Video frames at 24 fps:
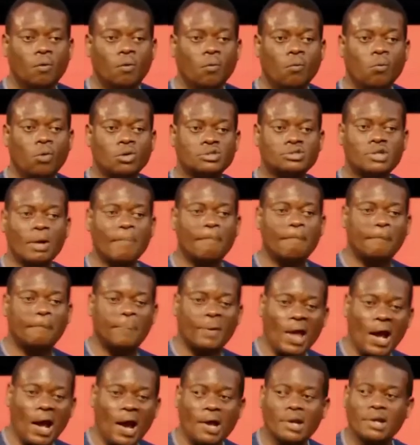was the
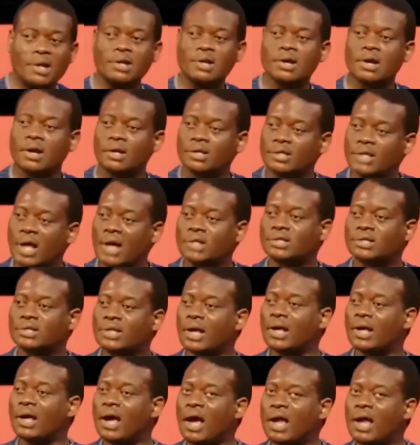plan that
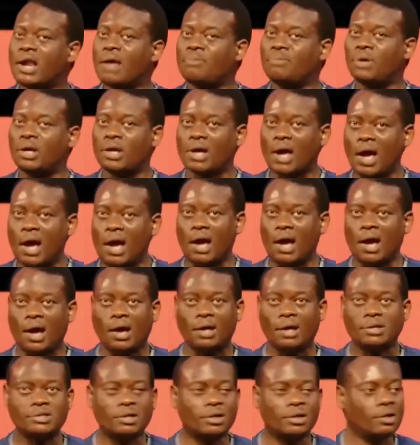the enemy
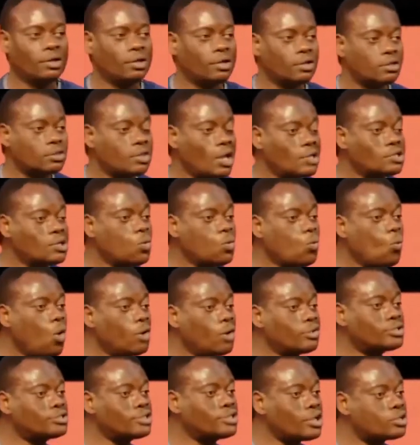had that he
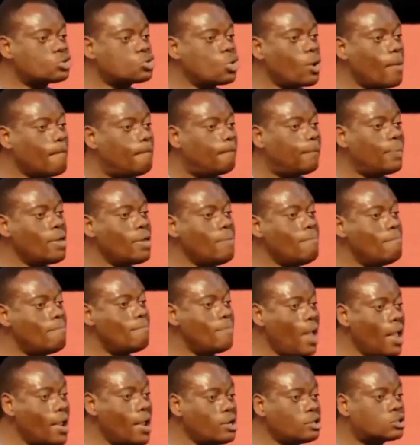wanted to
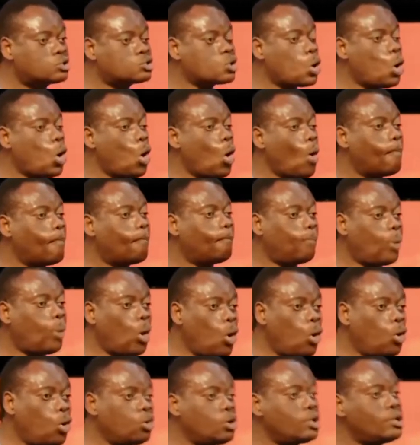implement
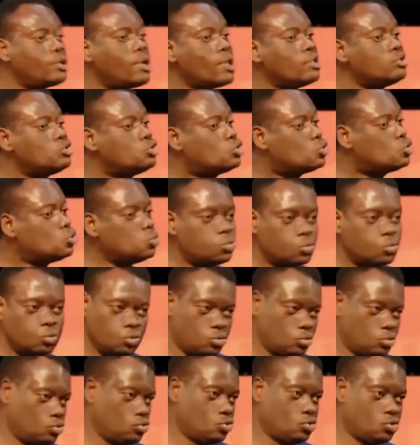upon the
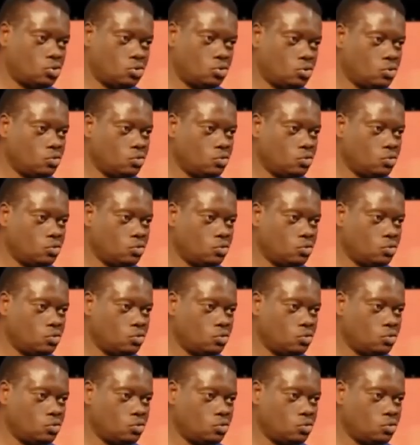Jews.